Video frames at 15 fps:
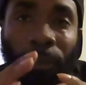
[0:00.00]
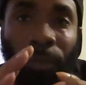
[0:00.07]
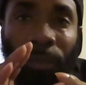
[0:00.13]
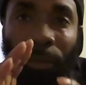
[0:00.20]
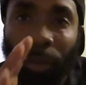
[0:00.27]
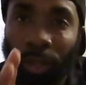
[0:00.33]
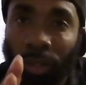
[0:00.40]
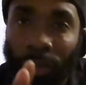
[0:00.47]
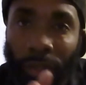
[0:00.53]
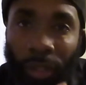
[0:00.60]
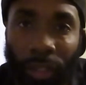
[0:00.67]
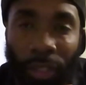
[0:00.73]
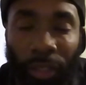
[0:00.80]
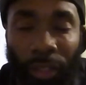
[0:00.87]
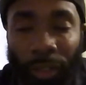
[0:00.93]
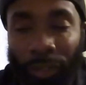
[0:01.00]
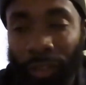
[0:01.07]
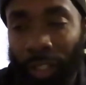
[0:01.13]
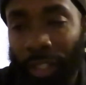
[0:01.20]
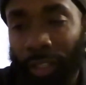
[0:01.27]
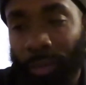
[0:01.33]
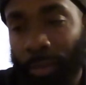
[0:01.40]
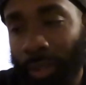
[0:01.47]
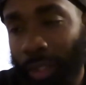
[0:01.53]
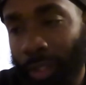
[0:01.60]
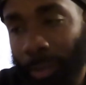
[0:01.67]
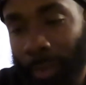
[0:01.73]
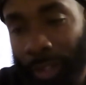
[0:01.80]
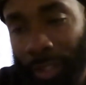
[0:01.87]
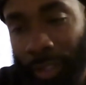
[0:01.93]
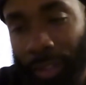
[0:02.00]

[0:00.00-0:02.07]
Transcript: Make sure you hit that notification bell, man,